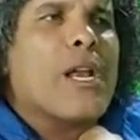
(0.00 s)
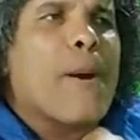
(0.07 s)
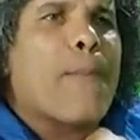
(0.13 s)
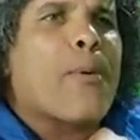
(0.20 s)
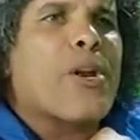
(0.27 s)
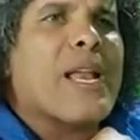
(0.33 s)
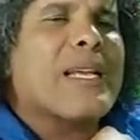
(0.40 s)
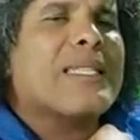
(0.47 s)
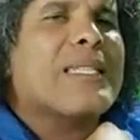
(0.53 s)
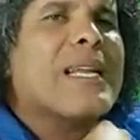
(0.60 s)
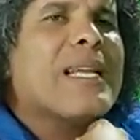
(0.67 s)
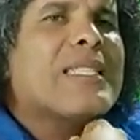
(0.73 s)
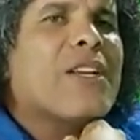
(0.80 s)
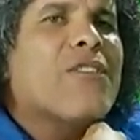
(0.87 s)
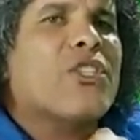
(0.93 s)
They're protesting
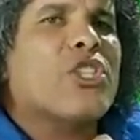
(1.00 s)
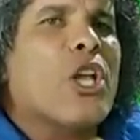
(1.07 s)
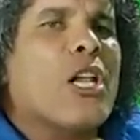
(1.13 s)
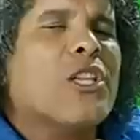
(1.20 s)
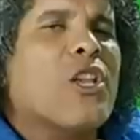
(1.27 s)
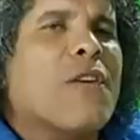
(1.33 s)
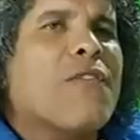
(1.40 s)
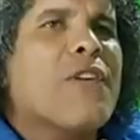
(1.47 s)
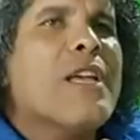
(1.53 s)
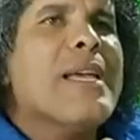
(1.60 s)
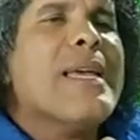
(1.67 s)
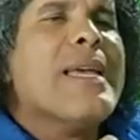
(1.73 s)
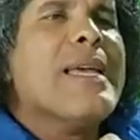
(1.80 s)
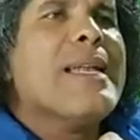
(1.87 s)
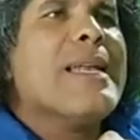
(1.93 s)
as a result of
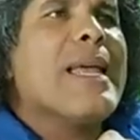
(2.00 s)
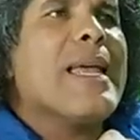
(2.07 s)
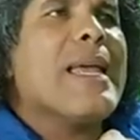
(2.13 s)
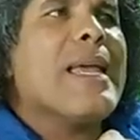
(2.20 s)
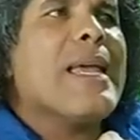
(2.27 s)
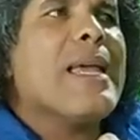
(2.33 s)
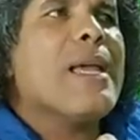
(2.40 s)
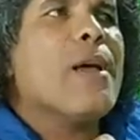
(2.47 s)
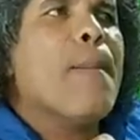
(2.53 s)
the